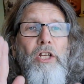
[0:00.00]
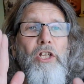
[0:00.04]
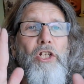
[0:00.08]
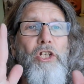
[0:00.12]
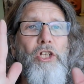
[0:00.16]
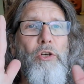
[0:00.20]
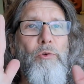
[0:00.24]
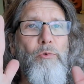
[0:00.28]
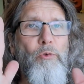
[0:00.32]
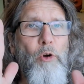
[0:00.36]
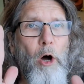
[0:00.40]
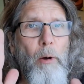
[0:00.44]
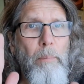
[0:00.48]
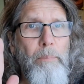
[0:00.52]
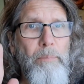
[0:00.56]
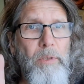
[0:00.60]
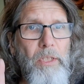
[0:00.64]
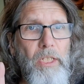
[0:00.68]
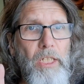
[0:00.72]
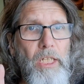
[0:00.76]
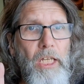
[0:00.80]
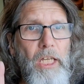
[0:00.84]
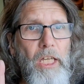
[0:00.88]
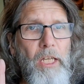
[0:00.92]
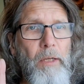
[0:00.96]
drop
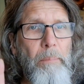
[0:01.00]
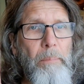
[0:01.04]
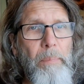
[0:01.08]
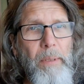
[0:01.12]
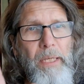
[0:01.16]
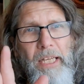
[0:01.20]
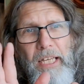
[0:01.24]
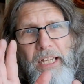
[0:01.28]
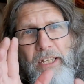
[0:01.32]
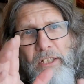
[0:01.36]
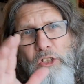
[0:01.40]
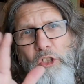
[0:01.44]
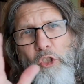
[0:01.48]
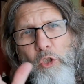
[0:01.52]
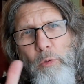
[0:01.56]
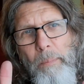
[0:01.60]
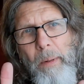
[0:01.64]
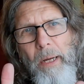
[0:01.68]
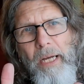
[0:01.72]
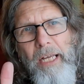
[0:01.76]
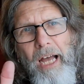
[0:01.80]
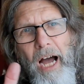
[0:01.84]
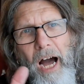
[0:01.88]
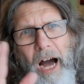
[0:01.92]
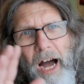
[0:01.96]
the being
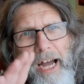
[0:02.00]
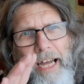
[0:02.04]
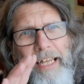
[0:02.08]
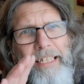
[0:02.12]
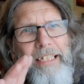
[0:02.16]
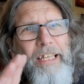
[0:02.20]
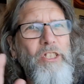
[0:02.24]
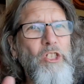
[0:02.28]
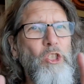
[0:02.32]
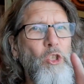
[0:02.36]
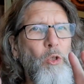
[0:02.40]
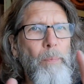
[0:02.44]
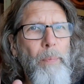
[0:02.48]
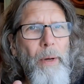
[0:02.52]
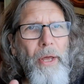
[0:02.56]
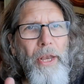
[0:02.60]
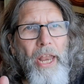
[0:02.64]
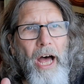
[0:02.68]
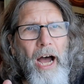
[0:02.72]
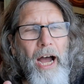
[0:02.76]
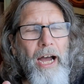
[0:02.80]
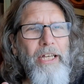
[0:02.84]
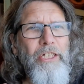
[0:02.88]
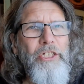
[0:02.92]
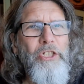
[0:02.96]
super kind and super
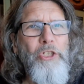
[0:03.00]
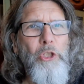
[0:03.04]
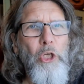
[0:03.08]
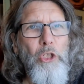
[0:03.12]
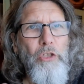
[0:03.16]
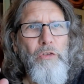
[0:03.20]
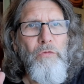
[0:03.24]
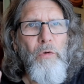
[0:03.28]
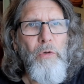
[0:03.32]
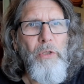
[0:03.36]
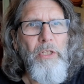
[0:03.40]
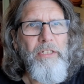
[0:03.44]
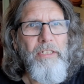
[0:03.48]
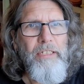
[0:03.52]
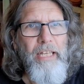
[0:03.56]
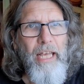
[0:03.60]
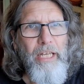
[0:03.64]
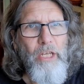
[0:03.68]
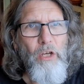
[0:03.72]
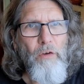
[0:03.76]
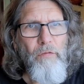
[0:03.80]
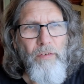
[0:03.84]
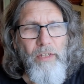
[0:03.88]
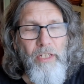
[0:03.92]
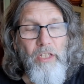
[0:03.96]
nice just for the
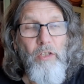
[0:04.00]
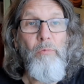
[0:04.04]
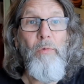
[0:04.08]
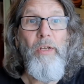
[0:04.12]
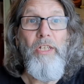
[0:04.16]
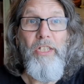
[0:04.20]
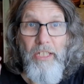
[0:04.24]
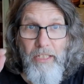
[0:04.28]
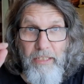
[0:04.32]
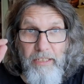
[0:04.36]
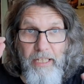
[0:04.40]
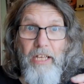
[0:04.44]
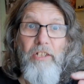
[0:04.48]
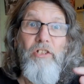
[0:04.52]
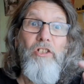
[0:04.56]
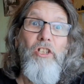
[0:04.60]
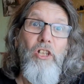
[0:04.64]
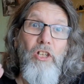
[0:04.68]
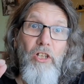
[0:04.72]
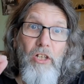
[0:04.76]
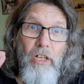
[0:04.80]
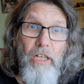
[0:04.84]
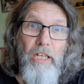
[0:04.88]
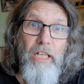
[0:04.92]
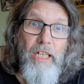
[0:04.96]
sake of it, which is
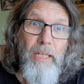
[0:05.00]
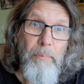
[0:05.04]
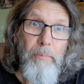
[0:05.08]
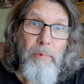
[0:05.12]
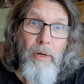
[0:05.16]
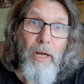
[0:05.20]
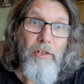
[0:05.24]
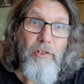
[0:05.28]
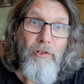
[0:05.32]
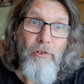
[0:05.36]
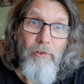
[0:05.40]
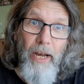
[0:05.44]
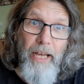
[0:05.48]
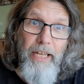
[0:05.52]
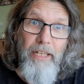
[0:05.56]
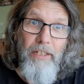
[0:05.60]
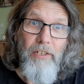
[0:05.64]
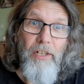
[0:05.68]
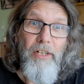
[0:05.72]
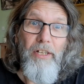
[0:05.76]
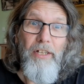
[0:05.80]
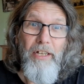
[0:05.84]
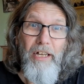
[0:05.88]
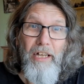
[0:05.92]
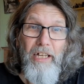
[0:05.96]
actually a Libra trait.